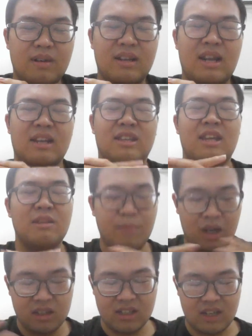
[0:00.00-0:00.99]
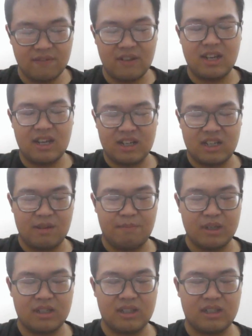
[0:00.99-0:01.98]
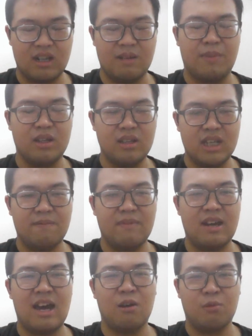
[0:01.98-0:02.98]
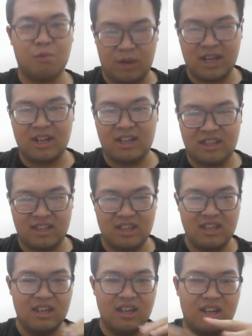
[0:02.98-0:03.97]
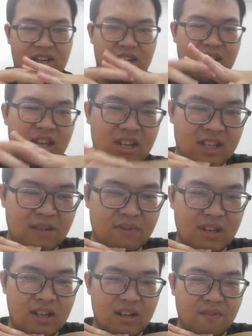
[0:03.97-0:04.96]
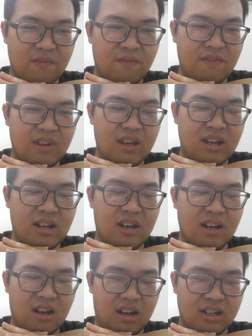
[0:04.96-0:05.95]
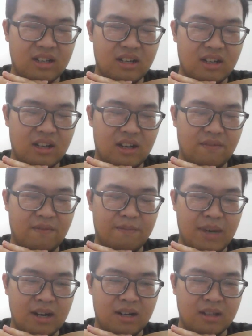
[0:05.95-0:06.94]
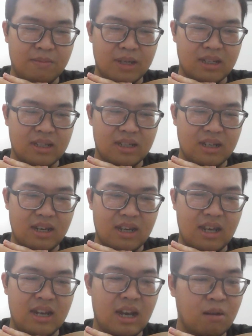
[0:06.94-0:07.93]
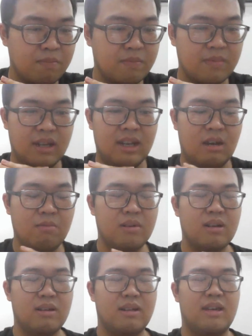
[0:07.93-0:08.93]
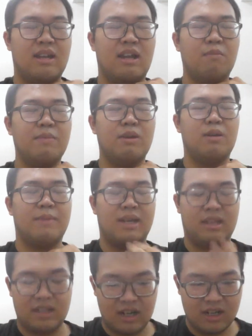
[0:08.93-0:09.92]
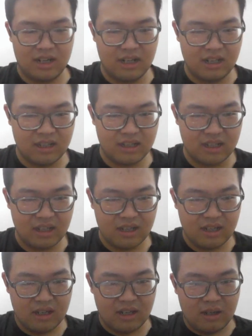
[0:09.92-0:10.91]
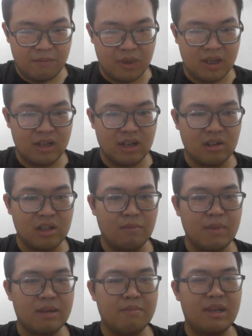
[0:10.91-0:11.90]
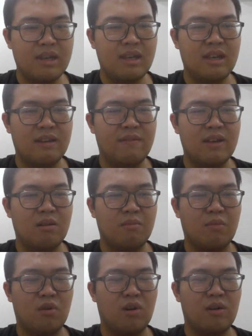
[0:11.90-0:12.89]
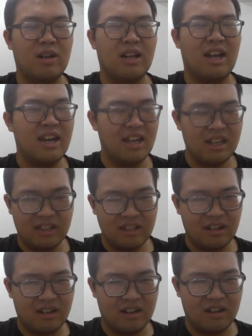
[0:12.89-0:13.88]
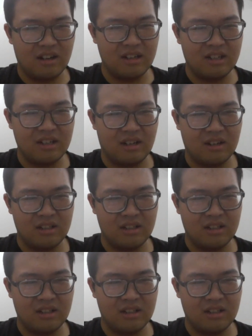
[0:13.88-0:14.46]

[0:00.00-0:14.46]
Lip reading: Like that's positive and negative, but the positive outweighs the negative in a lot of matters because it helped it helped it helped me with my studies, but it also make me feel more reliant on the